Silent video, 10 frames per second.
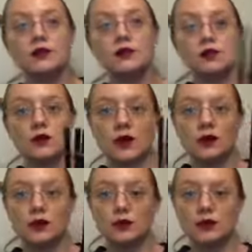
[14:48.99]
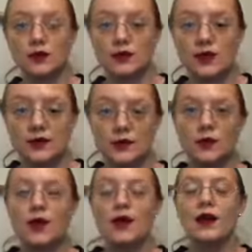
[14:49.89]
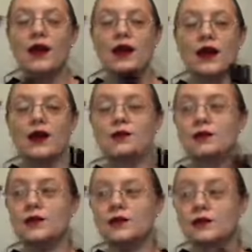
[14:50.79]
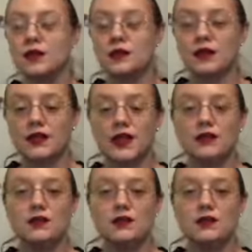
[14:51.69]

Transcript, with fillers: You should try out our new lip tattoo, um, you know, stuff like that.